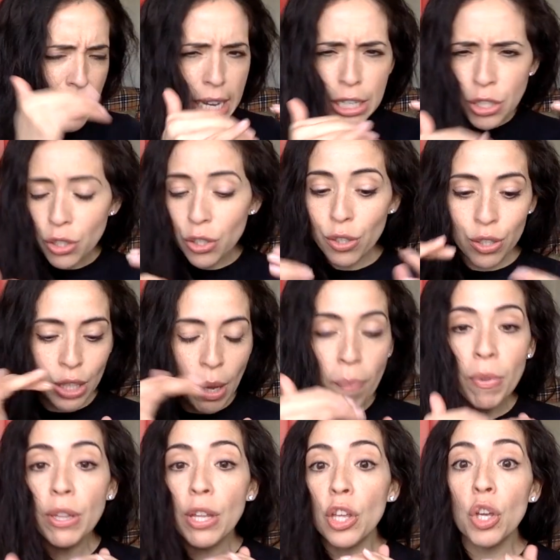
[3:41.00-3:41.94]
Is there
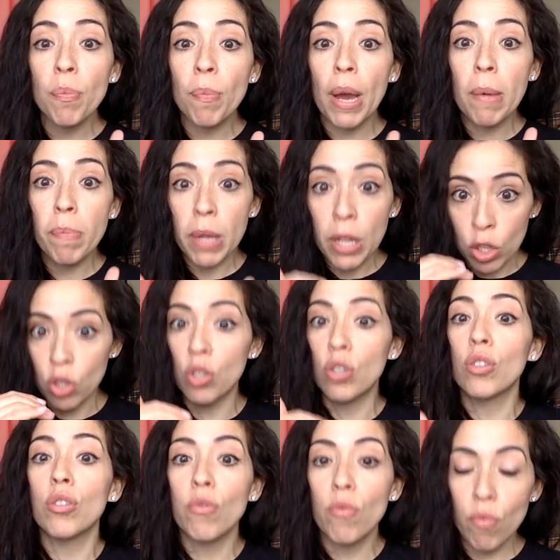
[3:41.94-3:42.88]
something that you might be
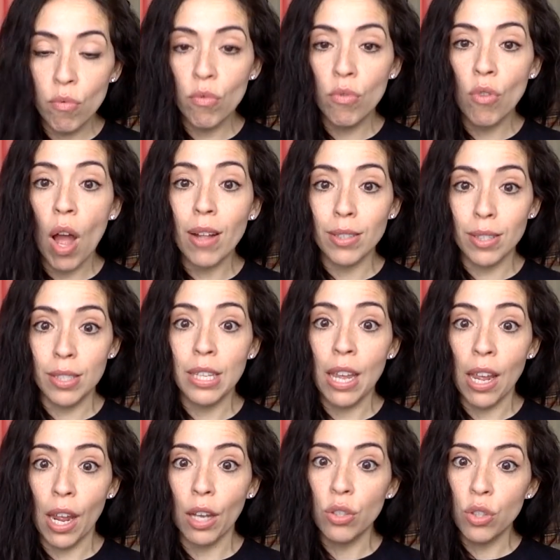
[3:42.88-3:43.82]
not
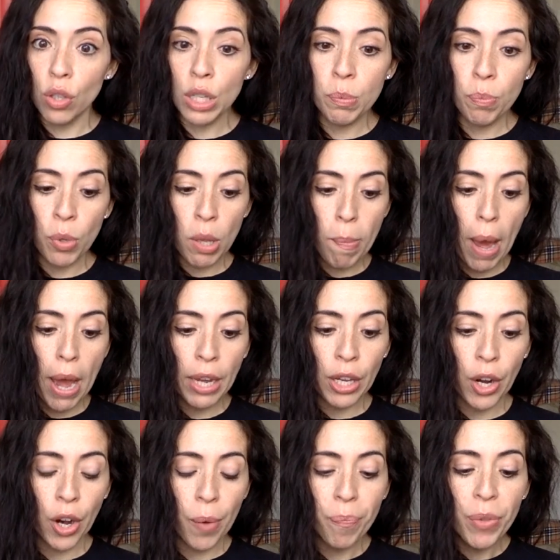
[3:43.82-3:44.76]
seeing? So let's pull it back
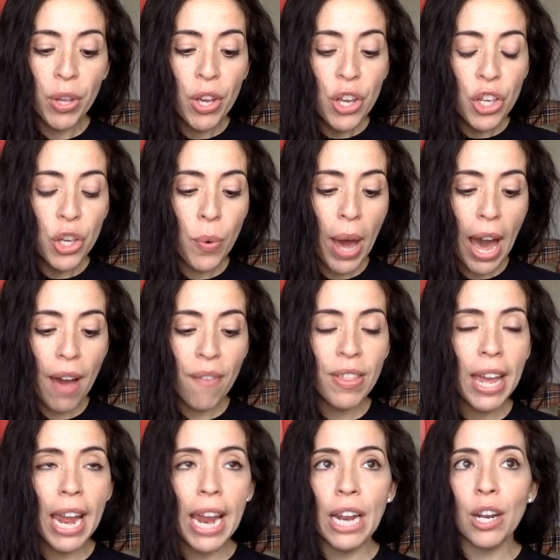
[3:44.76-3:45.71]
here. You have
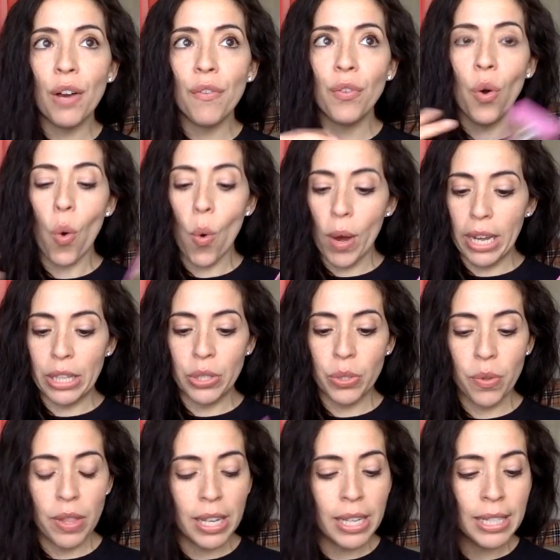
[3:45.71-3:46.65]
the Eight of Coins.
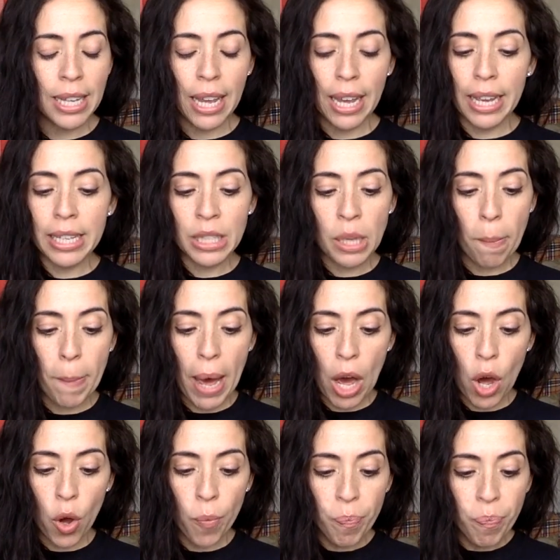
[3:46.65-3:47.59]
So this is
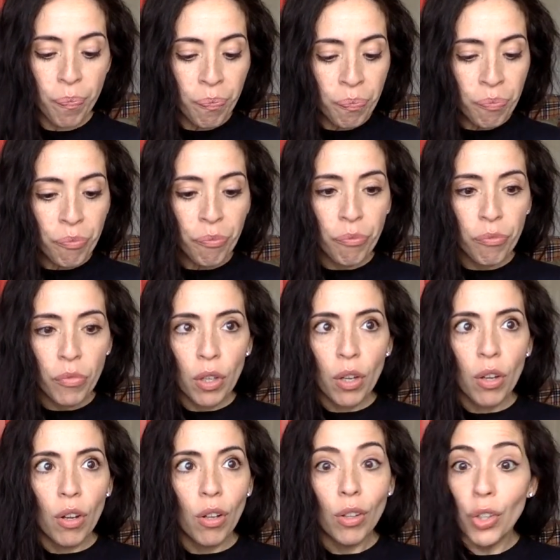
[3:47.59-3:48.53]
about
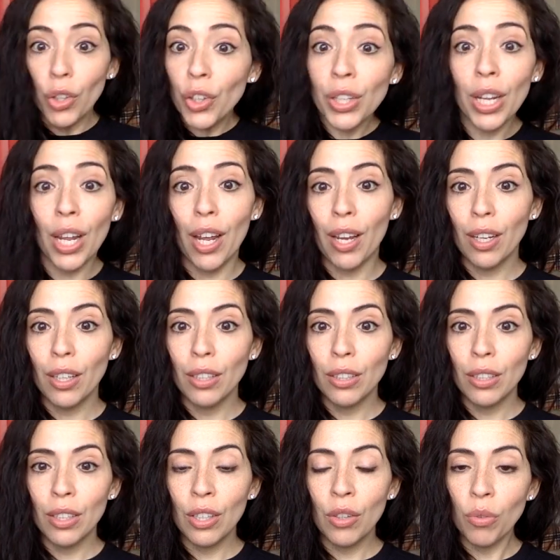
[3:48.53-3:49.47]
learning,
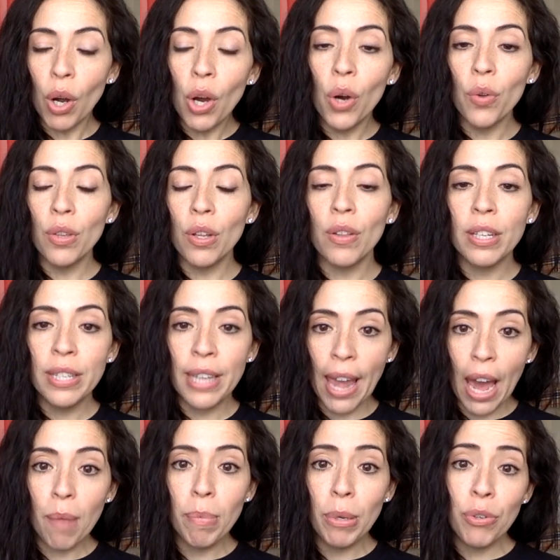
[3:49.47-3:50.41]
growth. Now, this
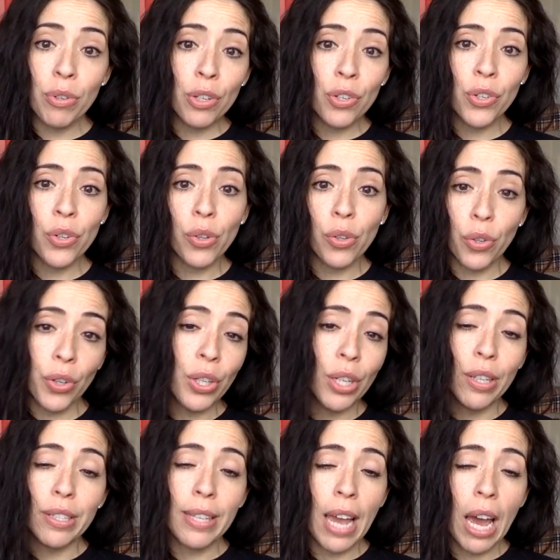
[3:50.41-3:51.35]
can be traditional
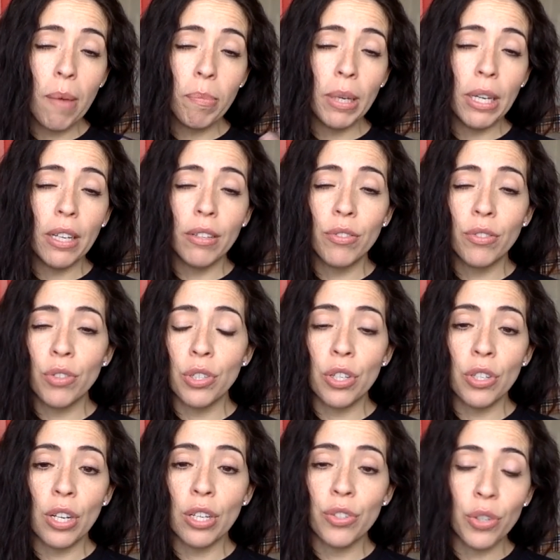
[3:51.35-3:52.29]
learning. This can be
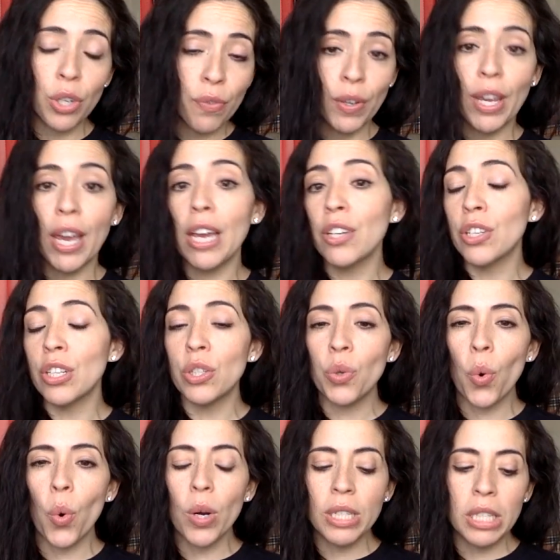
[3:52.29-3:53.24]
traditional certifications,
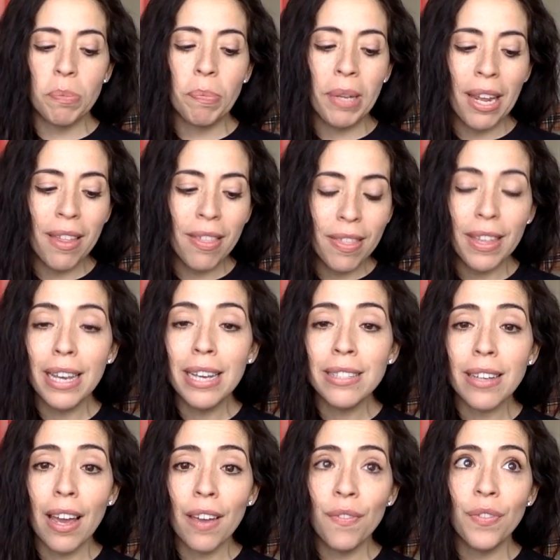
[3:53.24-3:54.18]
courses. But in this,
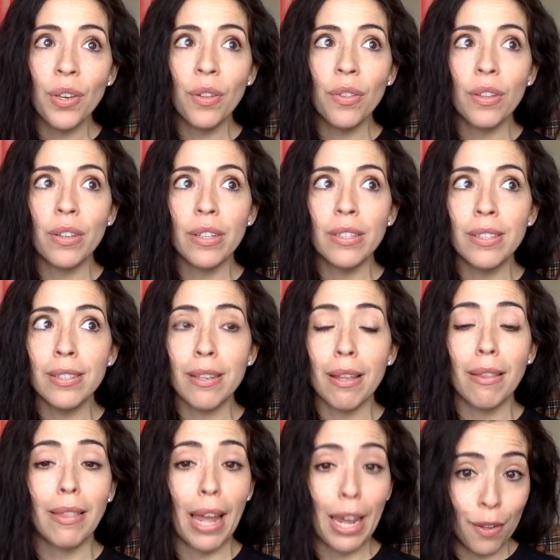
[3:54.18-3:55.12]
I feel that this is
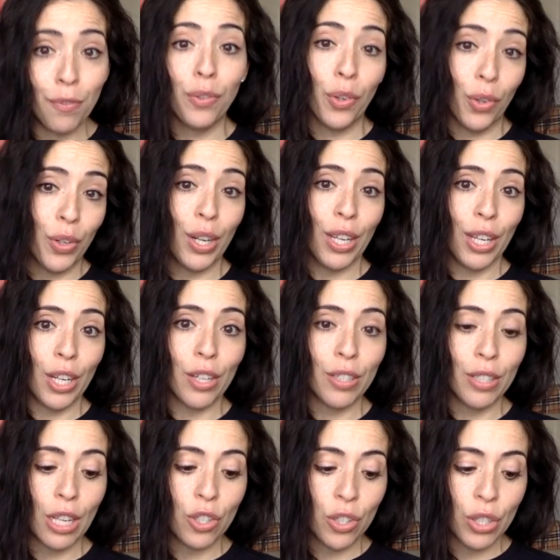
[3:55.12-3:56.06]
life learning
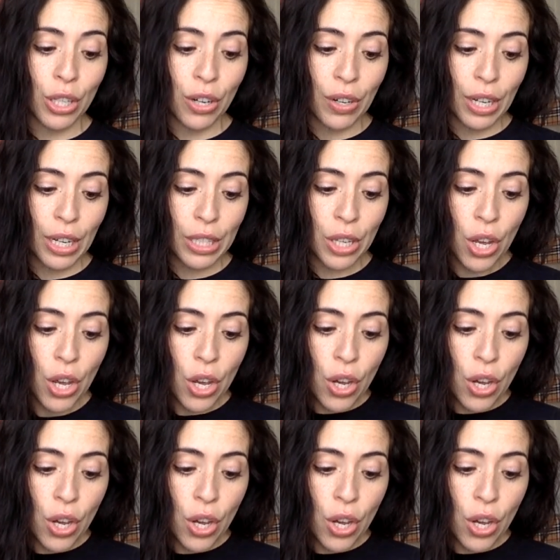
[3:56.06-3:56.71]
here, Sagittarius.